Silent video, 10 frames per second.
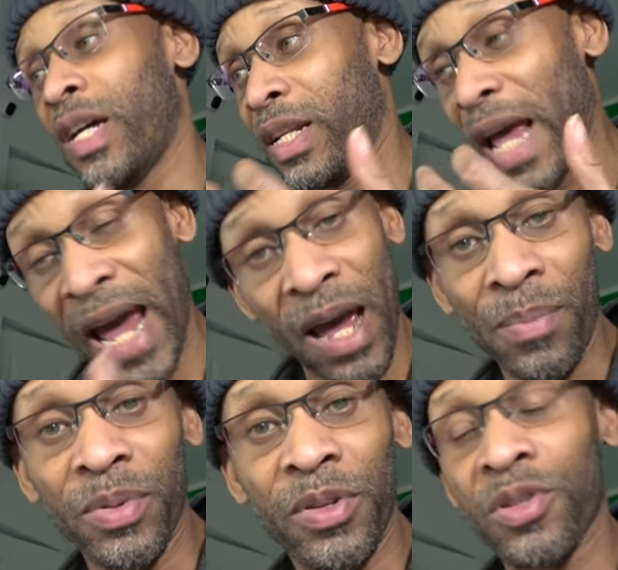an
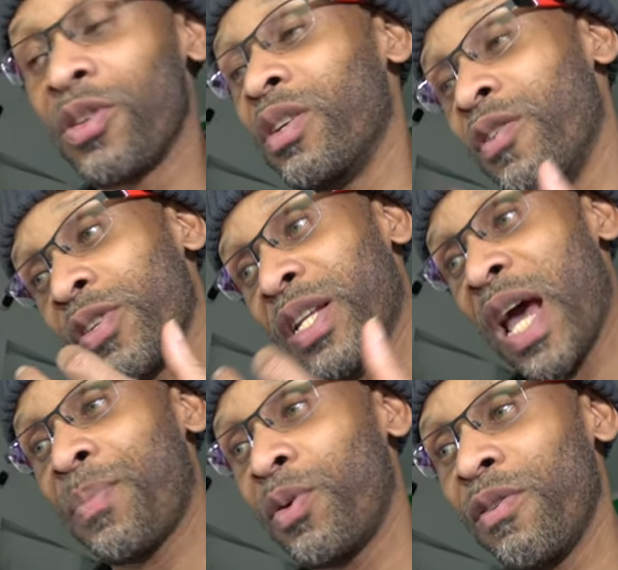app. So you, there's an
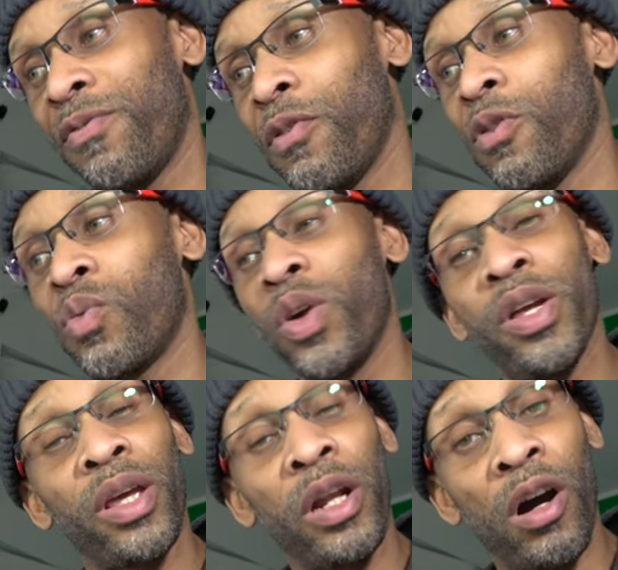app on your phone where
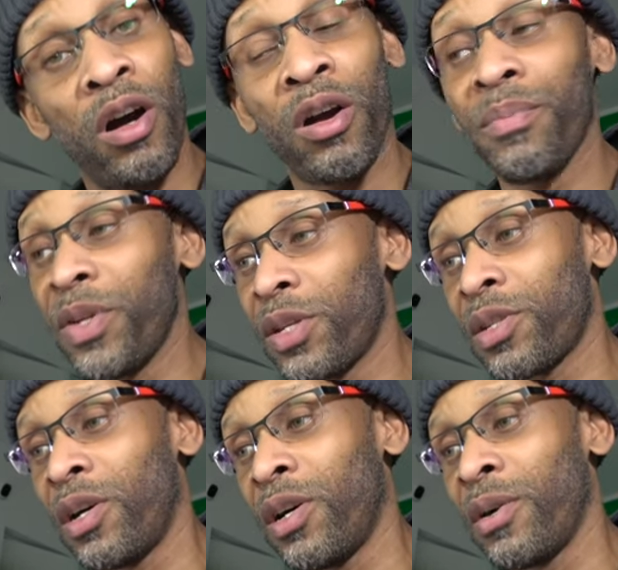you can arm,
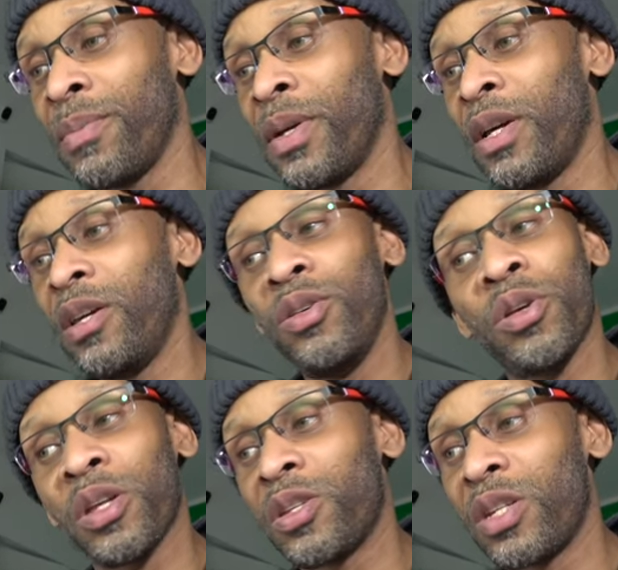disarm.
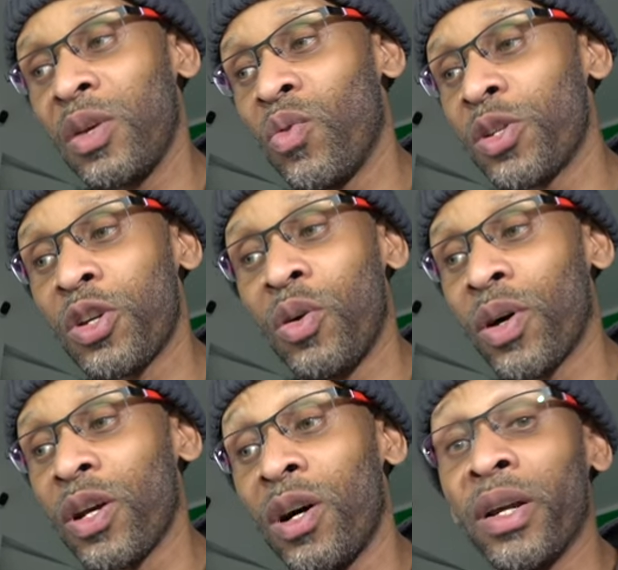You can see what's
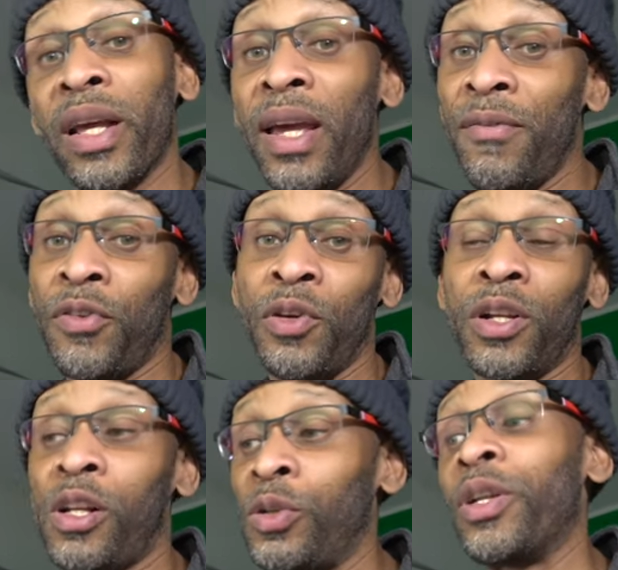going on if you
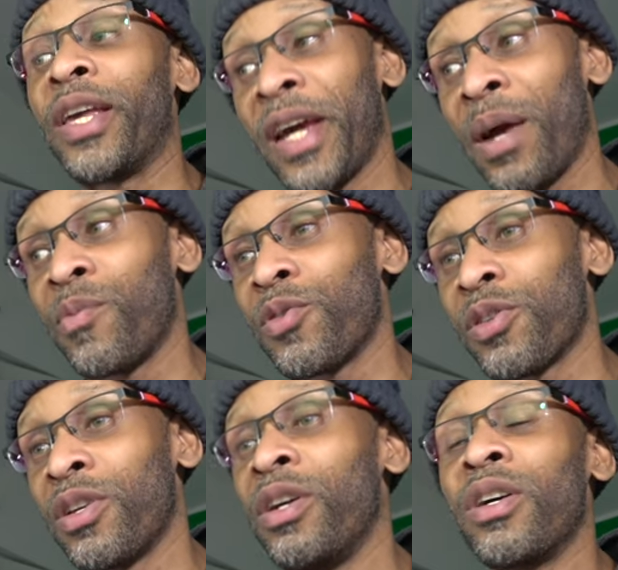include the
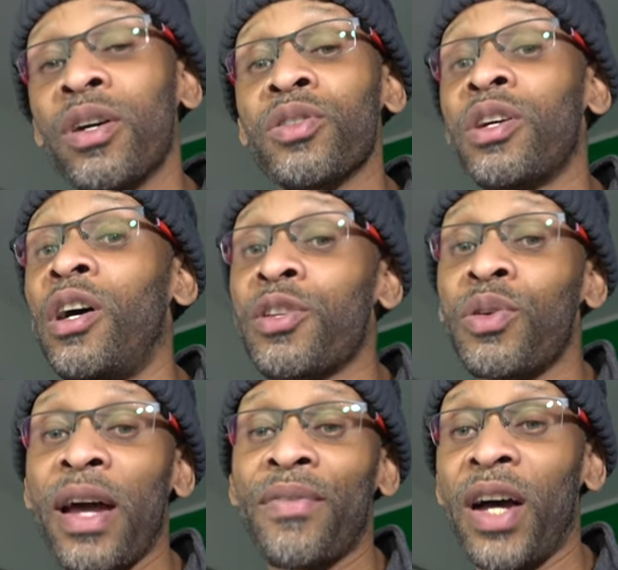cameras, because they
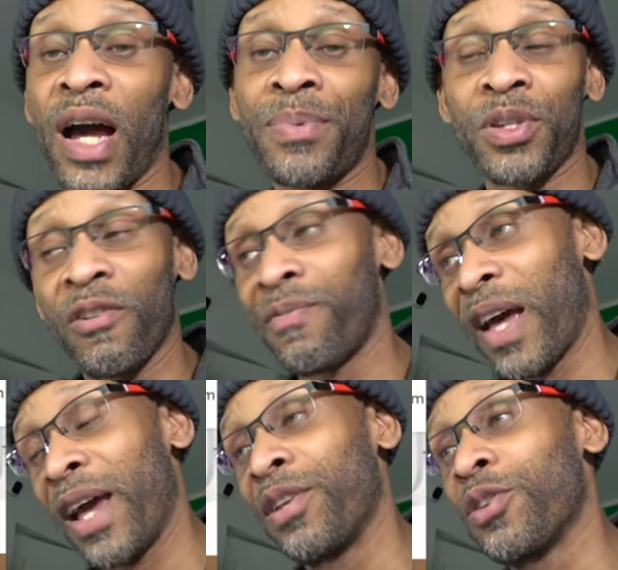also have the option of
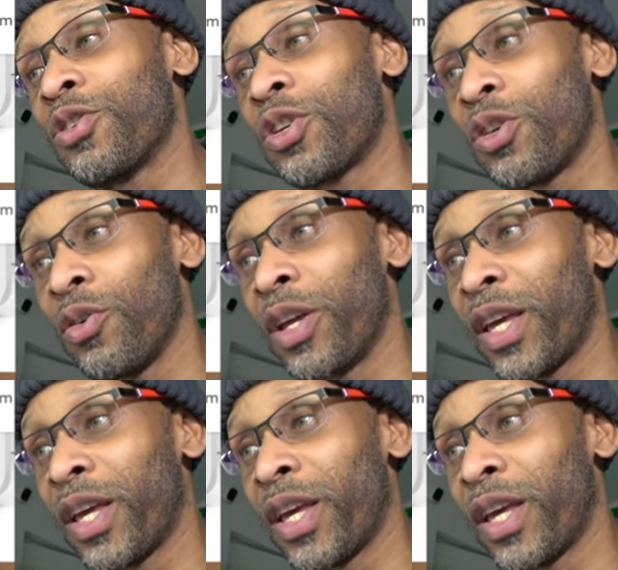adding the security